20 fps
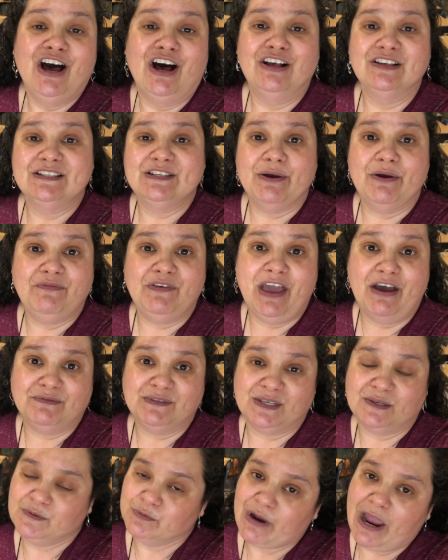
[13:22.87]
Also, if you
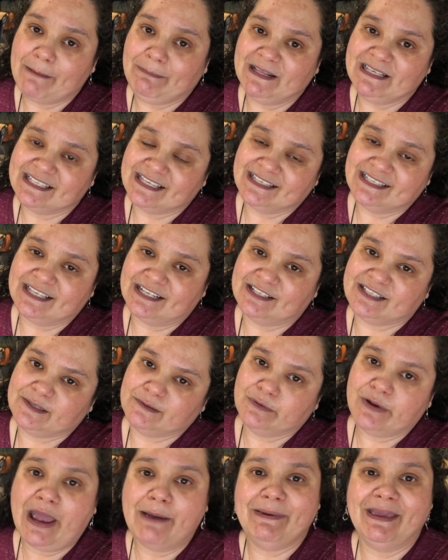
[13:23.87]
haven't subscribed, please consider
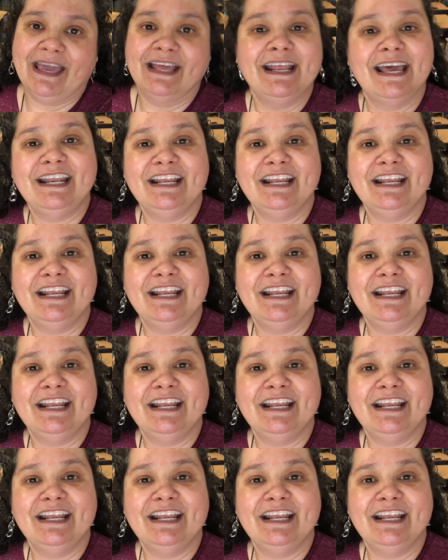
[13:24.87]
subscribing and